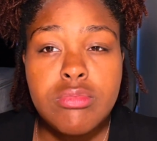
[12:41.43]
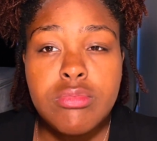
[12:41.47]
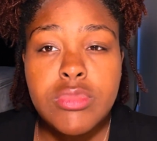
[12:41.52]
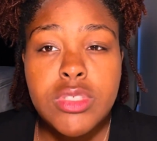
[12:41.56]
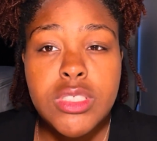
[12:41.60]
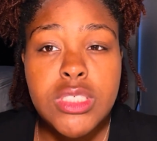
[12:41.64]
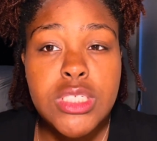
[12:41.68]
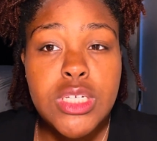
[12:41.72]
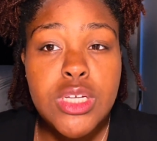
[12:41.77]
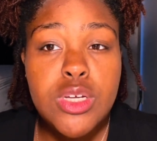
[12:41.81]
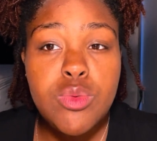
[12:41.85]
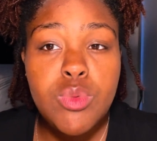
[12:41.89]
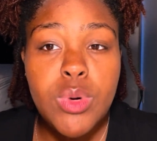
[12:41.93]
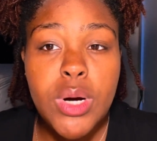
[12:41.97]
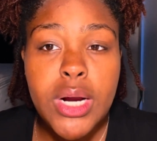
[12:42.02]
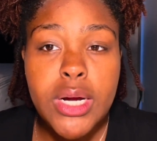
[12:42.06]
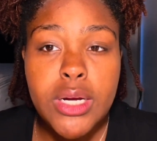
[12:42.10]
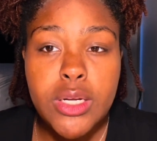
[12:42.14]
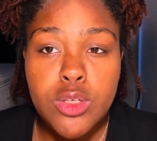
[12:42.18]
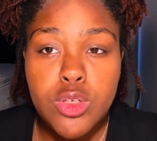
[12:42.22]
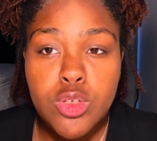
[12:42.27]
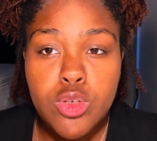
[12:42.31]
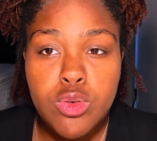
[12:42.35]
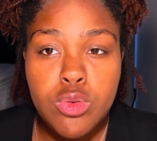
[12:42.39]
see what I
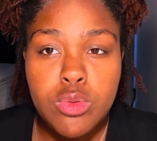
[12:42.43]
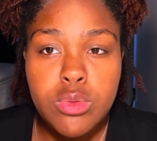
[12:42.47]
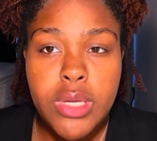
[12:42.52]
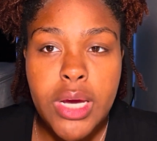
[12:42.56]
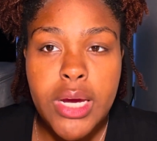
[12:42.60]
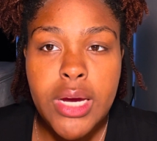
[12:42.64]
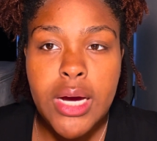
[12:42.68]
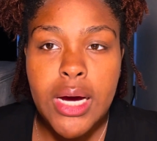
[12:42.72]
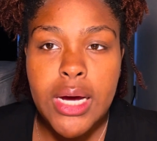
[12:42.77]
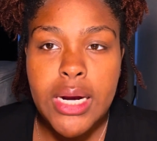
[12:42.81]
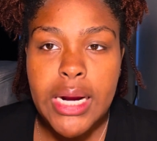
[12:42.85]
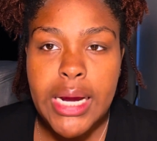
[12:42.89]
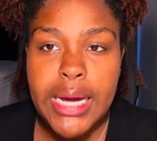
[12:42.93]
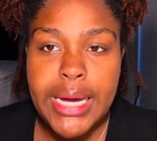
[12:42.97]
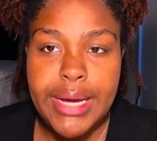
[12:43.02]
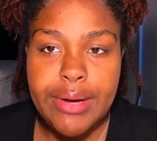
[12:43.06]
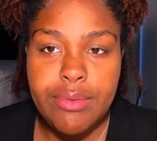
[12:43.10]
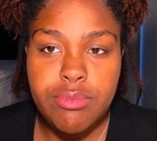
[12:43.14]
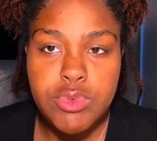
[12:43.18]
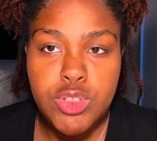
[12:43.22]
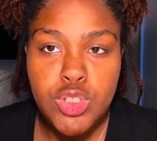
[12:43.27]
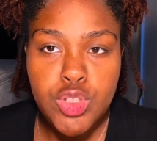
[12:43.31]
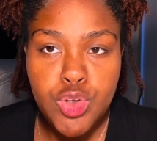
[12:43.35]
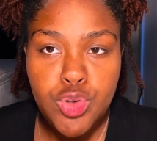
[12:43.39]
could do. Thank God I
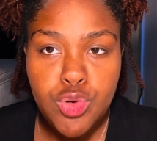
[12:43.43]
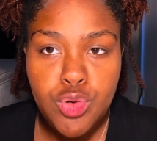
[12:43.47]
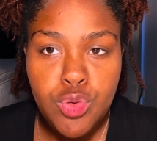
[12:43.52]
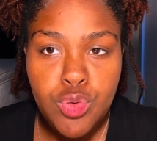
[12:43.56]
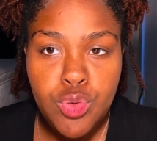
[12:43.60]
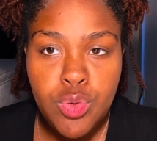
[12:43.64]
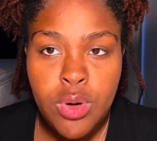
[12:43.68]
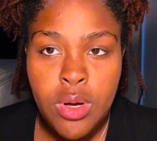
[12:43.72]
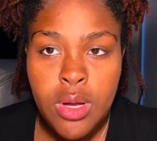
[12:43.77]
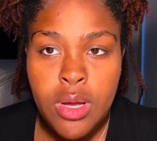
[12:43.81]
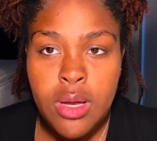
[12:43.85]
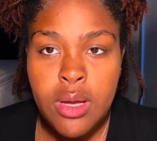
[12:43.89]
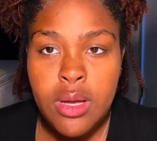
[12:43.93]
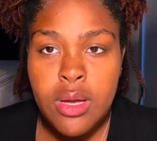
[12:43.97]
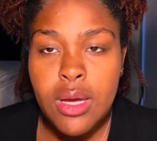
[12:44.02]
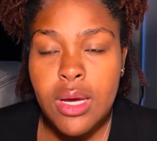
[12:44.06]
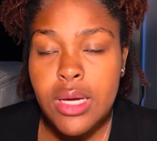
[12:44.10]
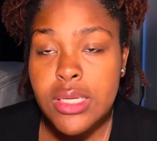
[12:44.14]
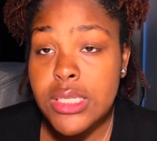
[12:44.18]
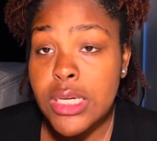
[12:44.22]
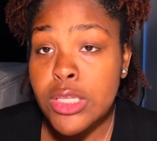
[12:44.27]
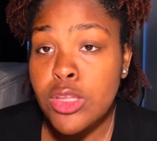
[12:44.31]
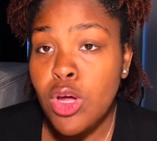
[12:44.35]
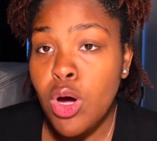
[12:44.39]
have two
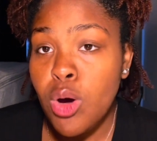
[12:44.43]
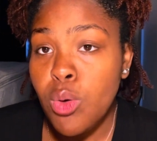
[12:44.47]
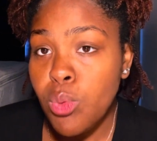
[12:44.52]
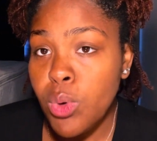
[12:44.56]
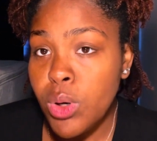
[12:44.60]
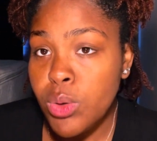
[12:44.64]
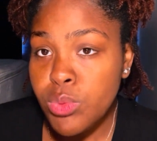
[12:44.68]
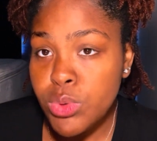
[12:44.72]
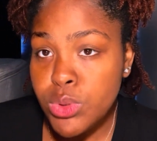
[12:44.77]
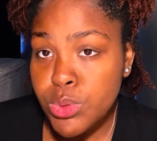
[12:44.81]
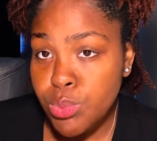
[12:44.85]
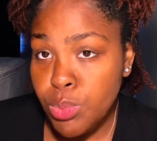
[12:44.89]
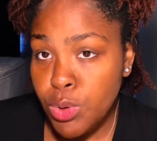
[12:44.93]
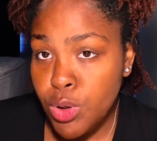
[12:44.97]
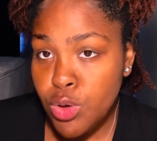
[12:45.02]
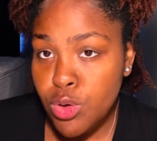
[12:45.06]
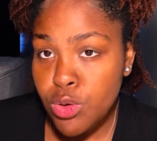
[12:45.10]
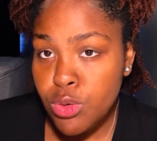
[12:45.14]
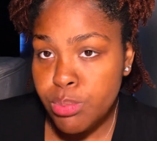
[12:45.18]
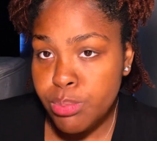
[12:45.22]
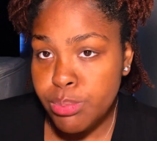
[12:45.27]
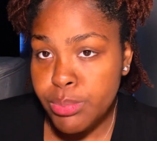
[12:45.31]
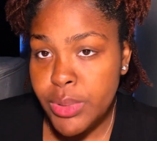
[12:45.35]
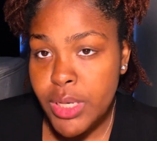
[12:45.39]
because I thought one was
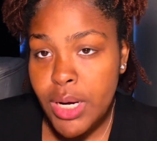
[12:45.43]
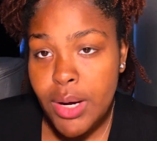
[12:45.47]
broke.